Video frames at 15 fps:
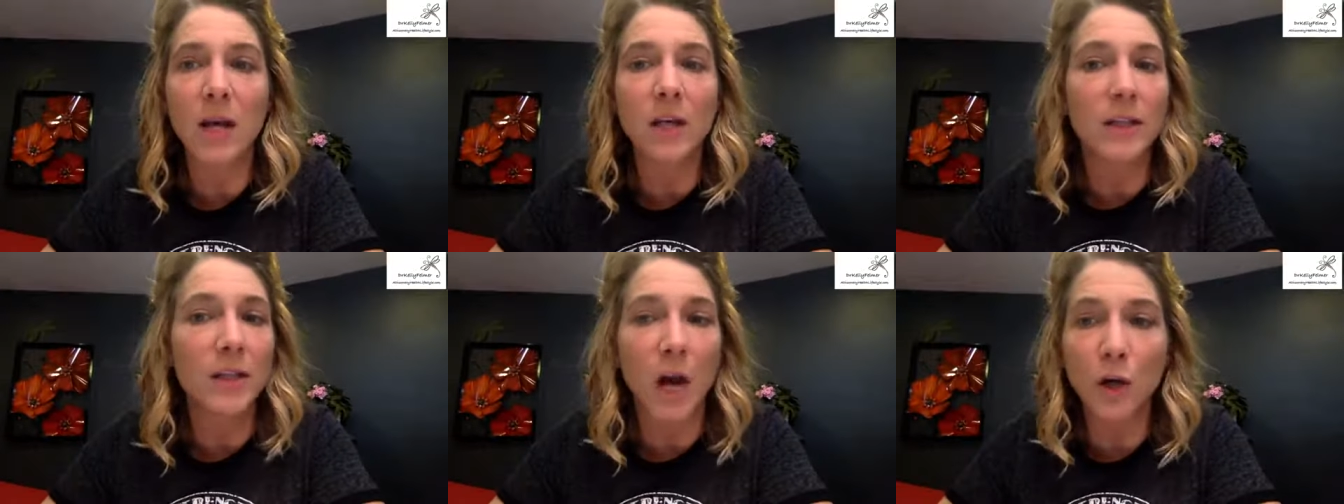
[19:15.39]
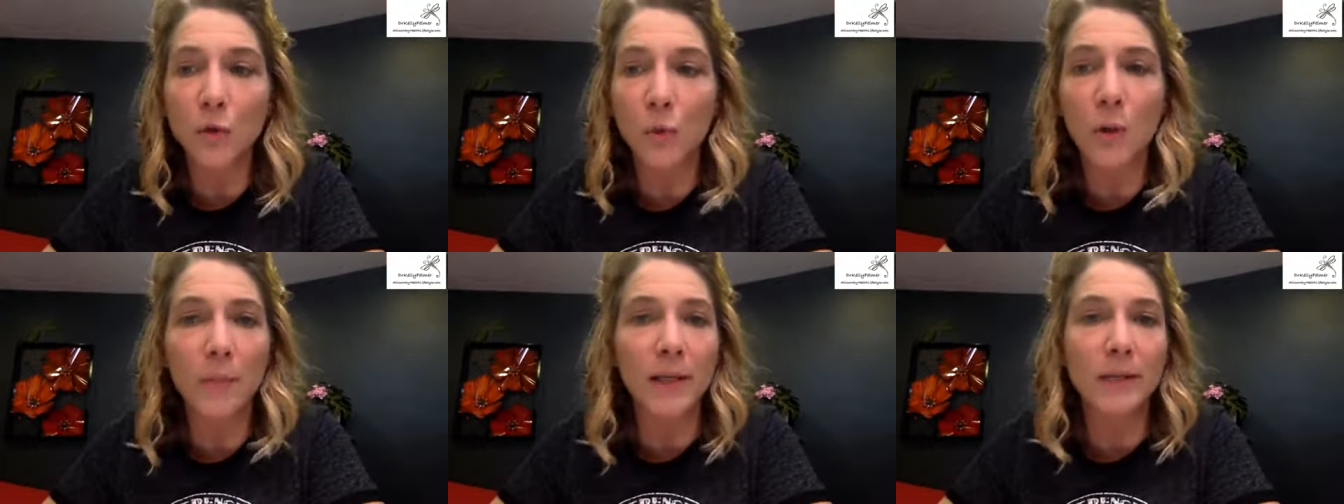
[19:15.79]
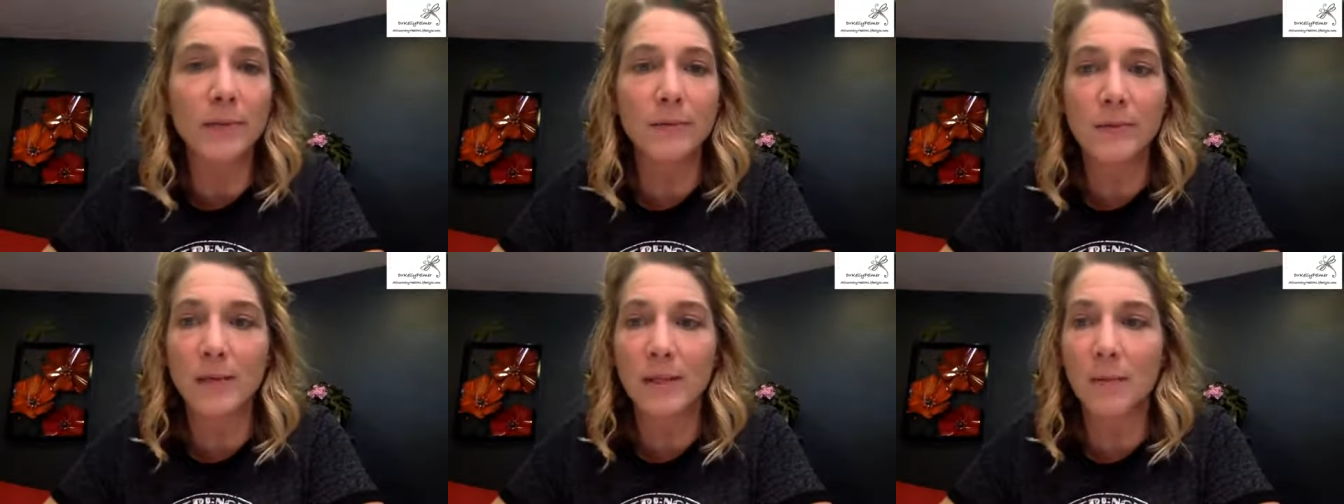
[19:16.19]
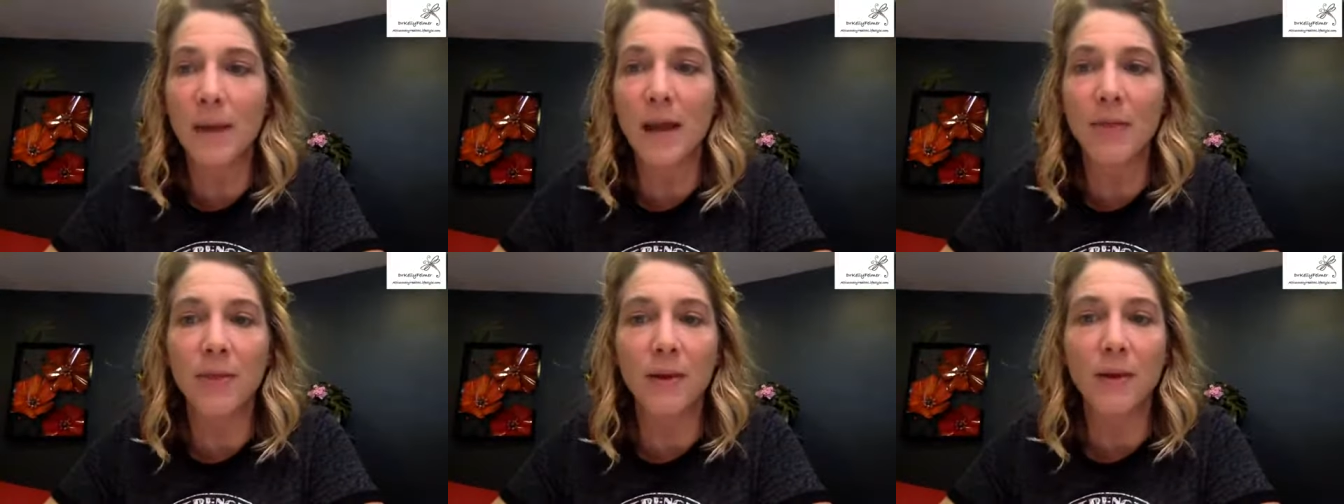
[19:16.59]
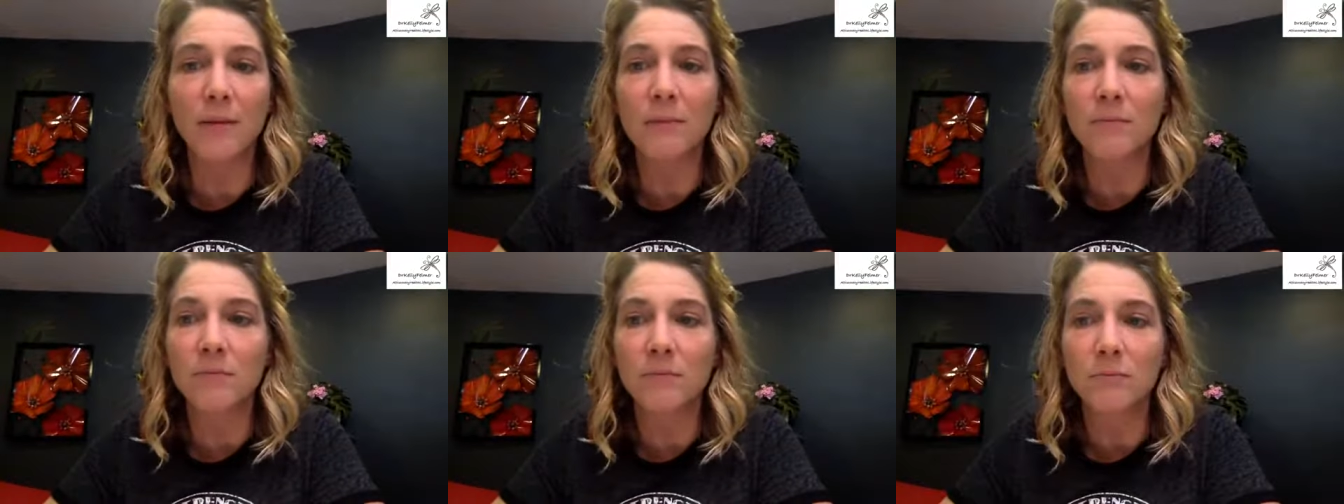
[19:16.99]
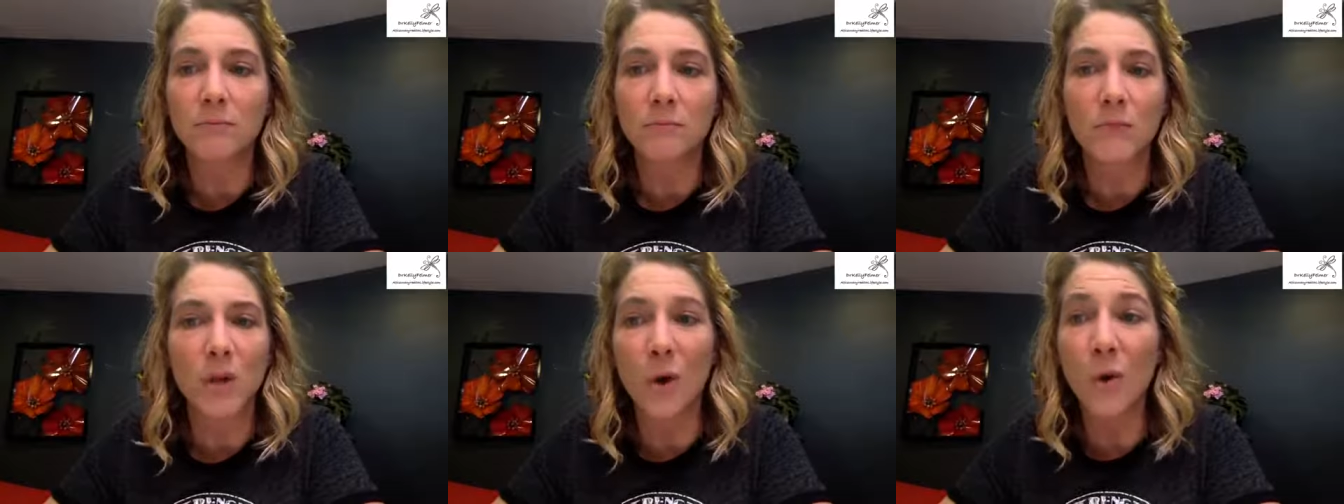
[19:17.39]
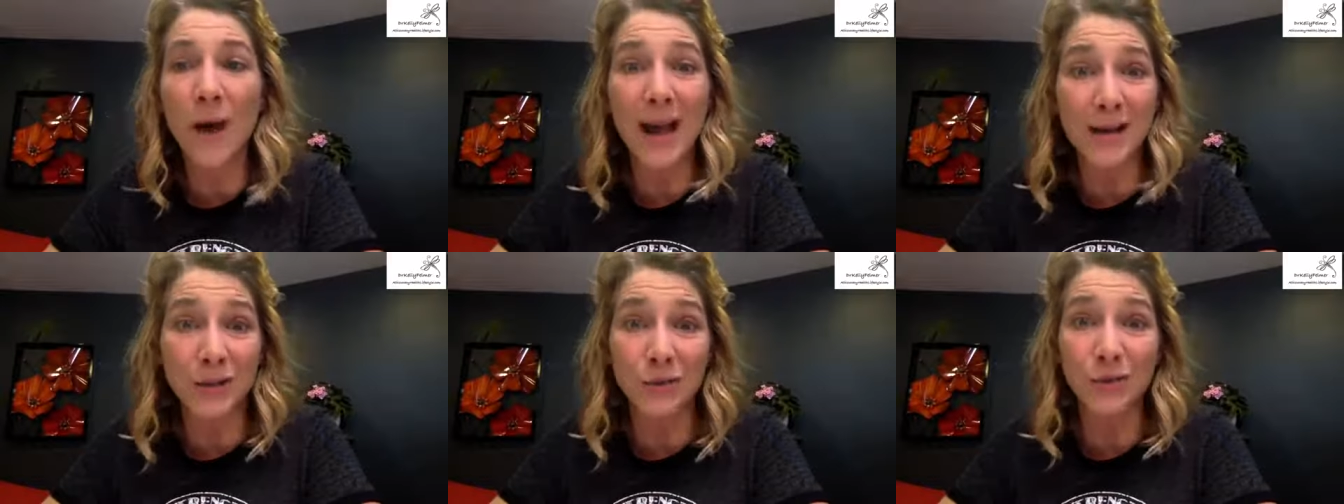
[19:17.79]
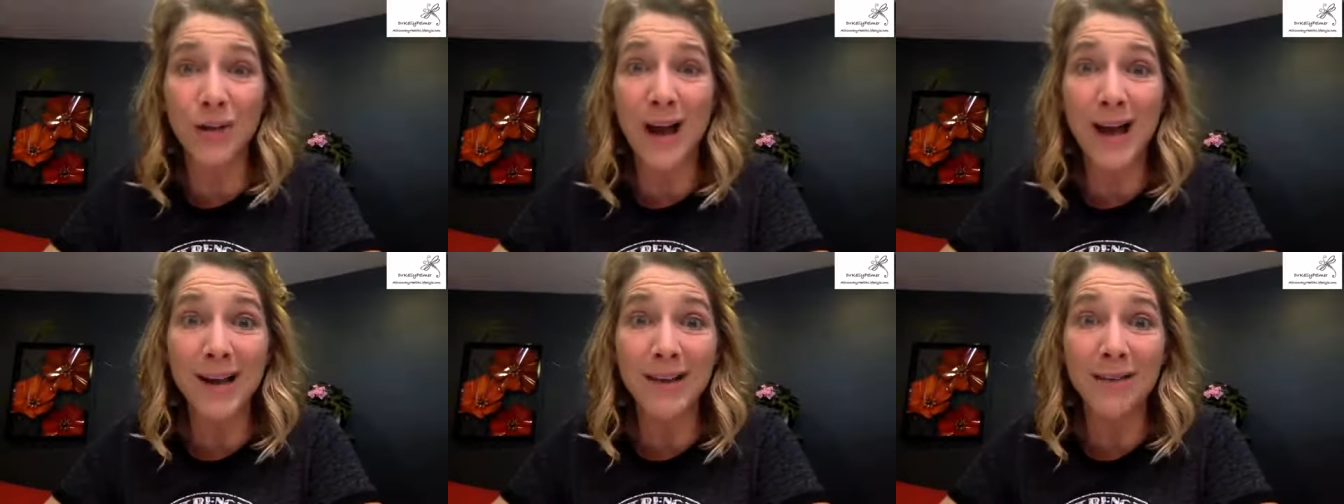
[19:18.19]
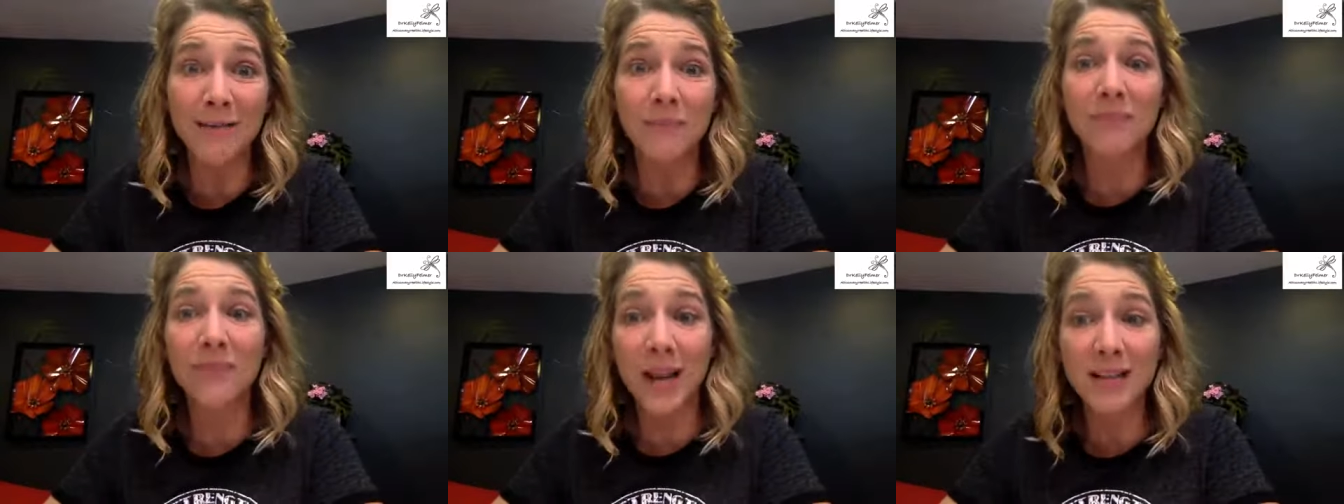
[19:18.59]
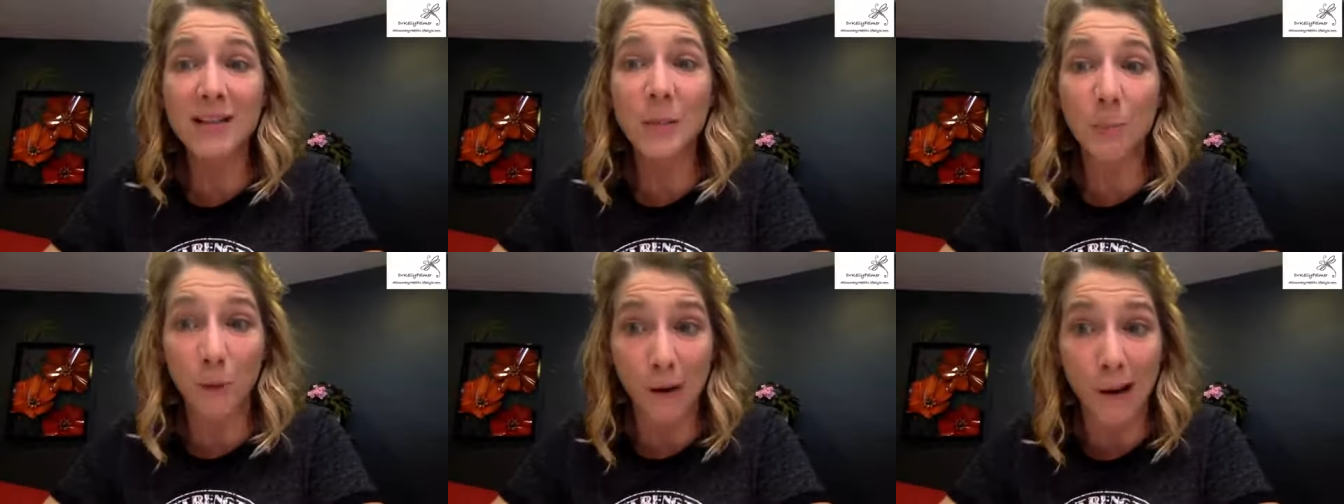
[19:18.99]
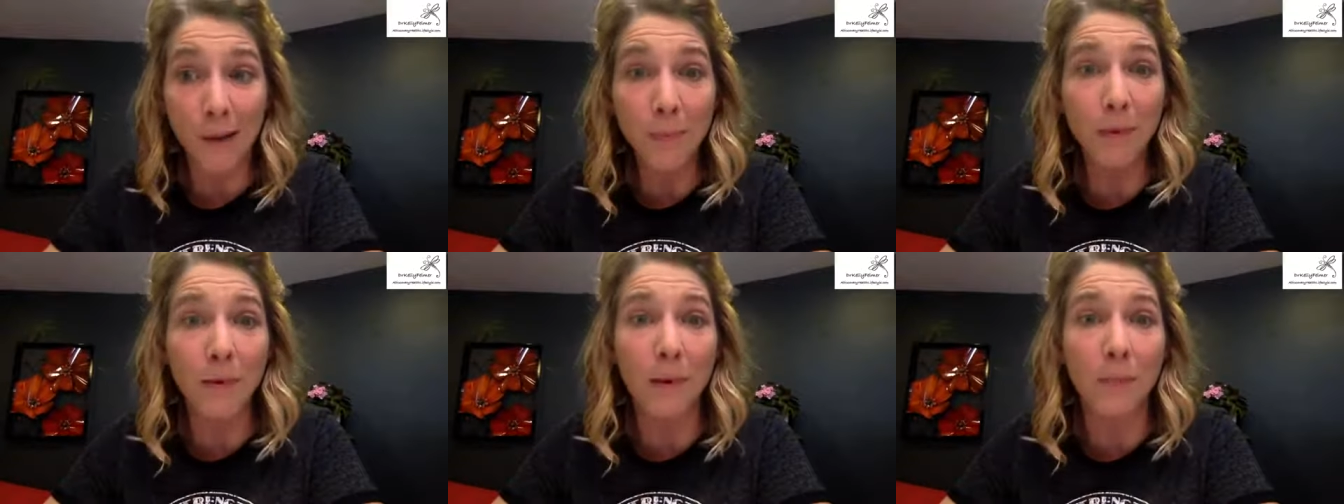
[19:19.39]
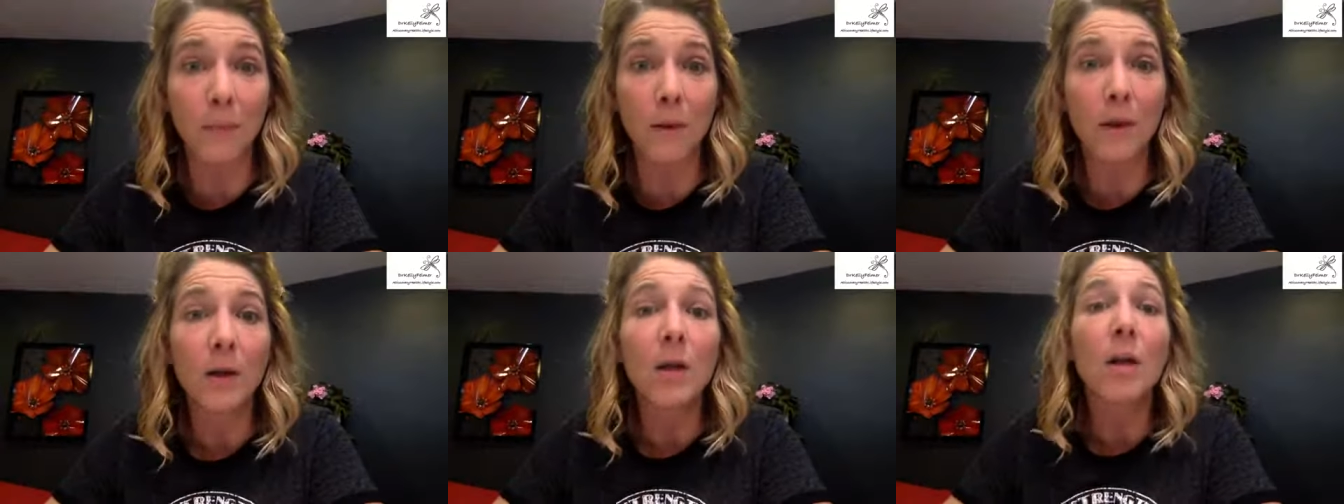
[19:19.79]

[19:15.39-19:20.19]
Young woman, Samantha, no estradiol? That's a problem.